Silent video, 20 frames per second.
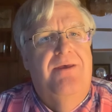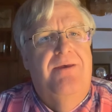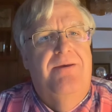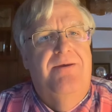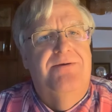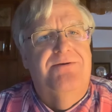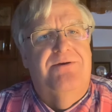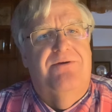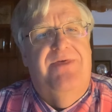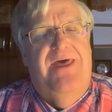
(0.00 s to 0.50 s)

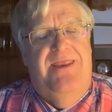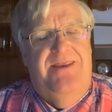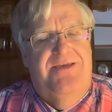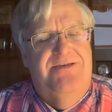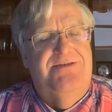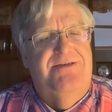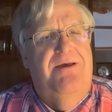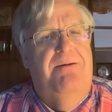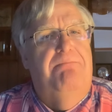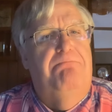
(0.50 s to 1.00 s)
So that
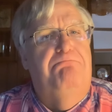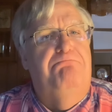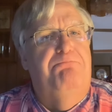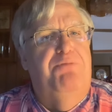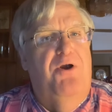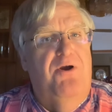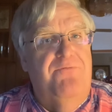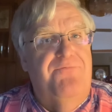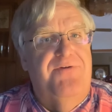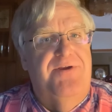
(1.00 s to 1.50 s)
is
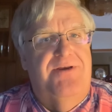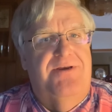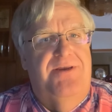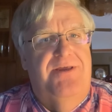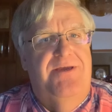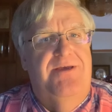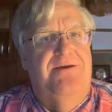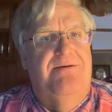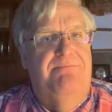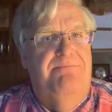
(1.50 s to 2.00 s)

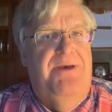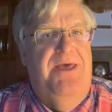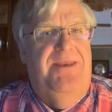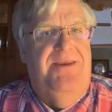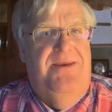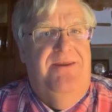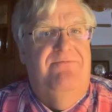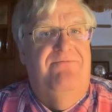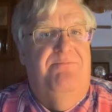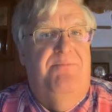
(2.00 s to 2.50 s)
perfectly
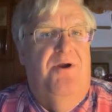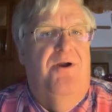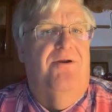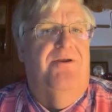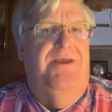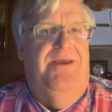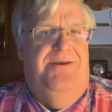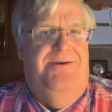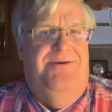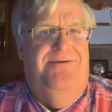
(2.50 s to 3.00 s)
competitive
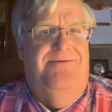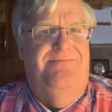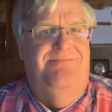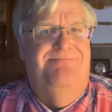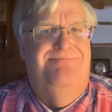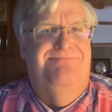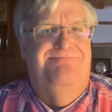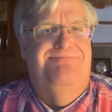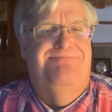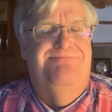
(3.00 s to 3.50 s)
market.
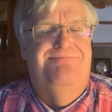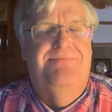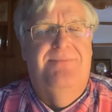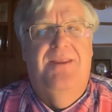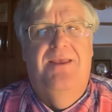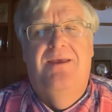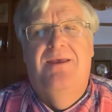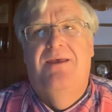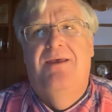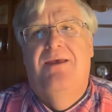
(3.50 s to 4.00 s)

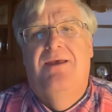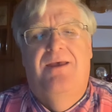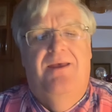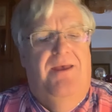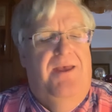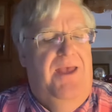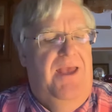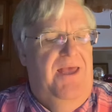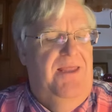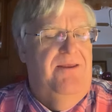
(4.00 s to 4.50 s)

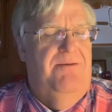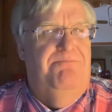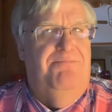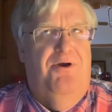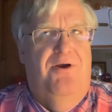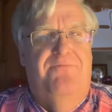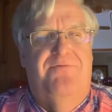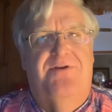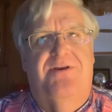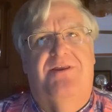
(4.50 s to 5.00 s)
And a
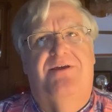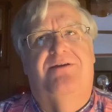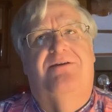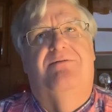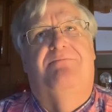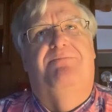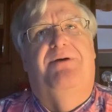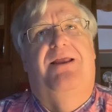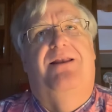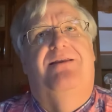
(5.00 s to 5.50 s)
perfectly
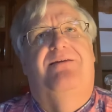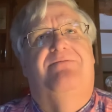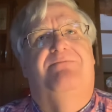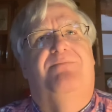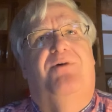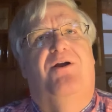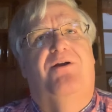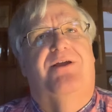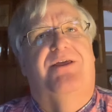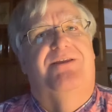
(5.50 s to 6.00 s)
competitive
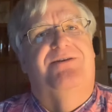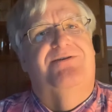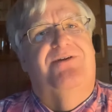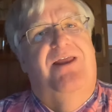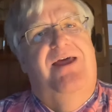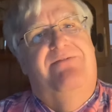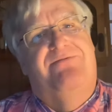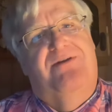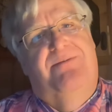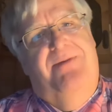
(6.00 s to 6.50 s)
market is going to
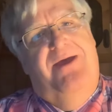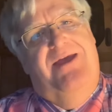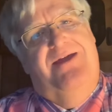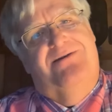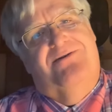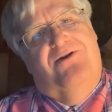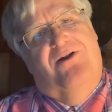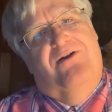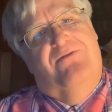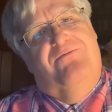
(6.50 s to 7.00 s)
have a
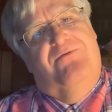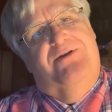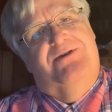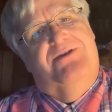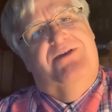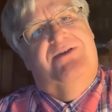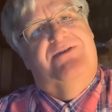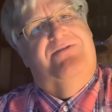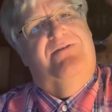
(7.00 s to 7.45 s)
demand curve which is